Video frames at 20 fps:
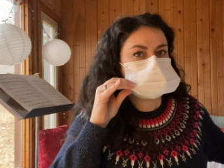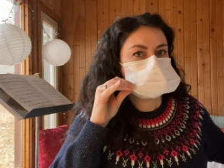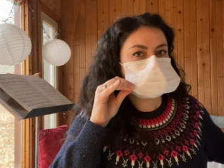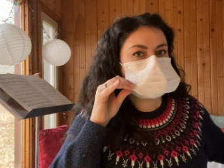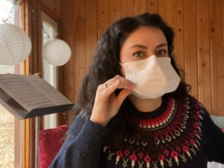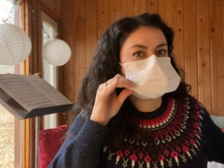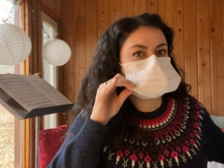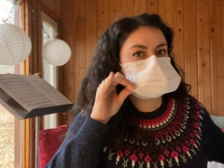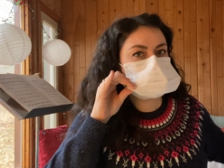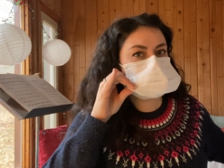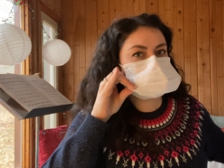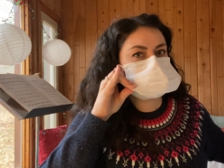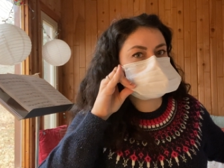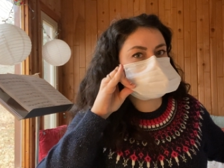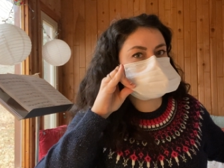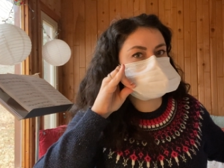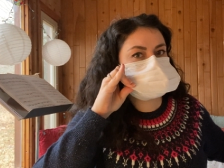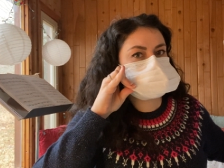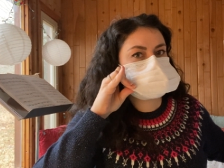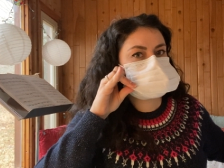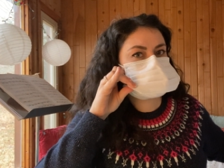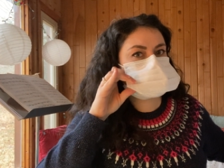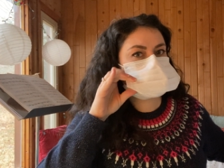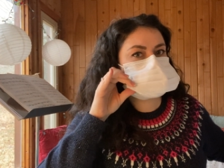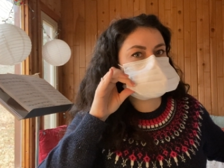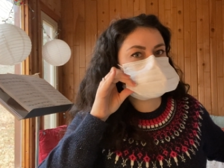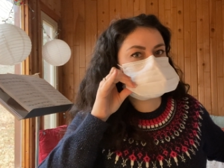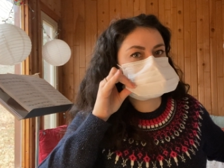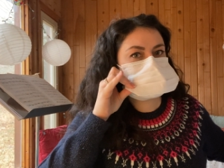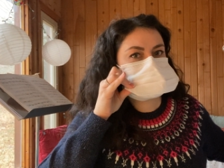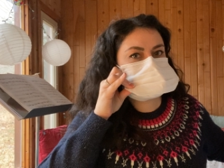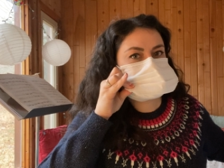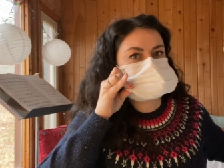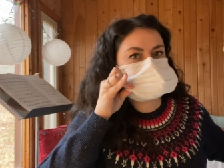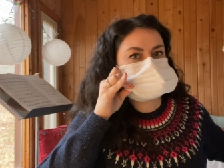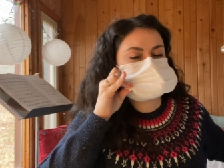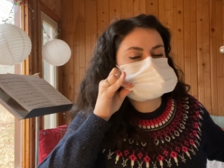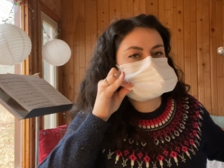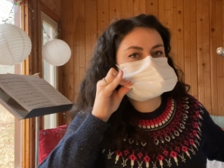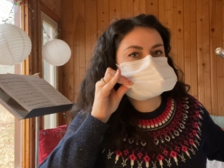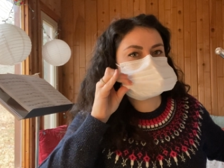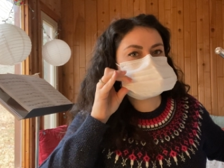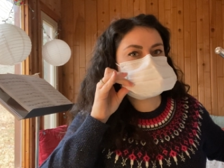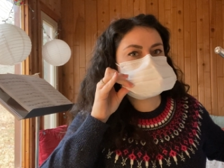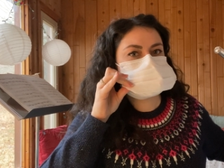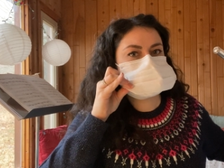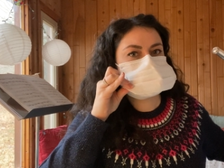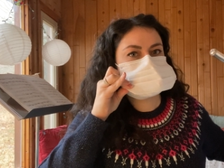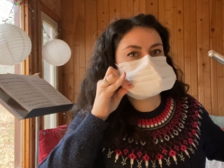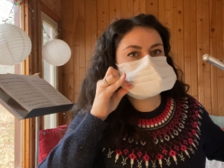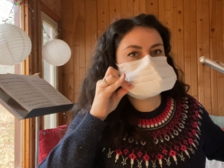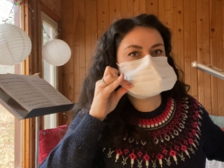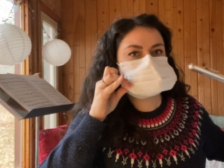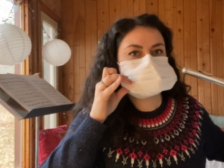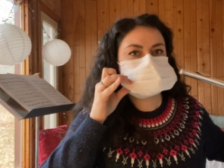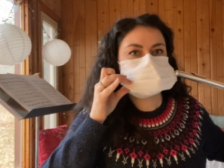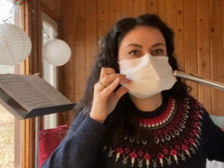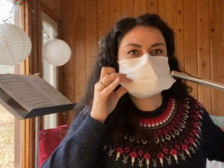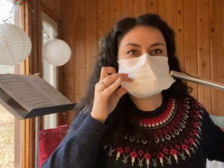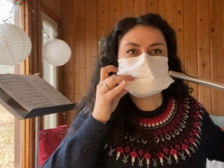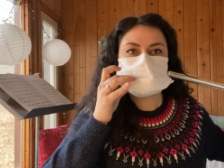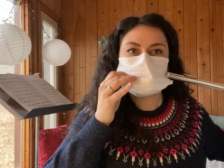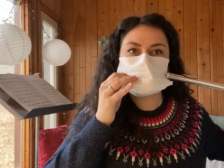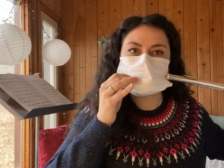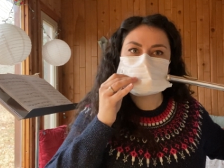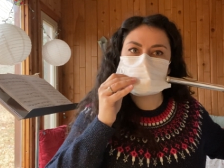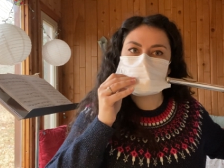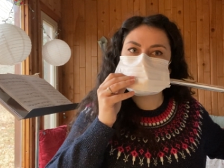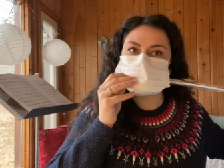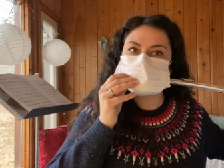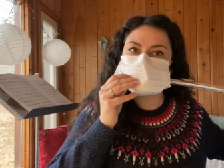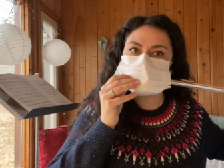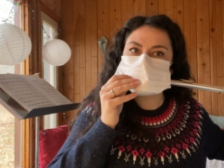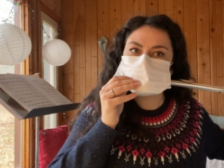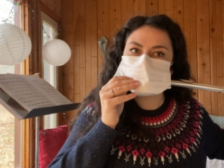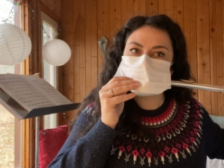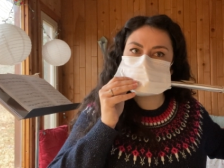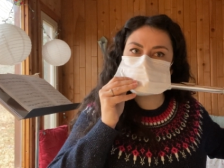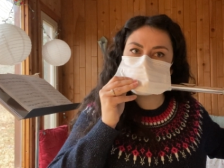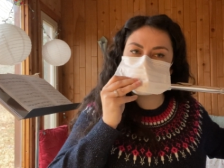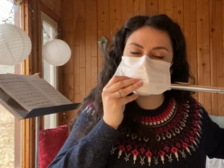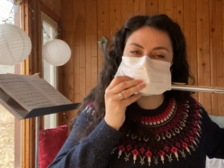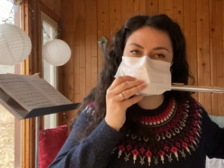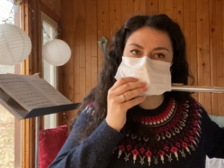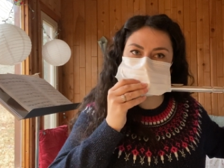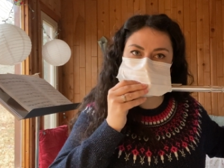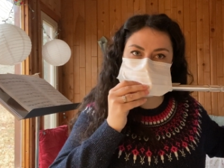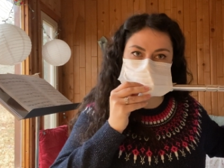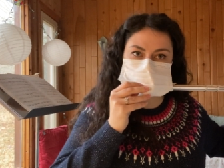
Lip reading: but it won't if you actually let it dry properly, which I didn't on this one.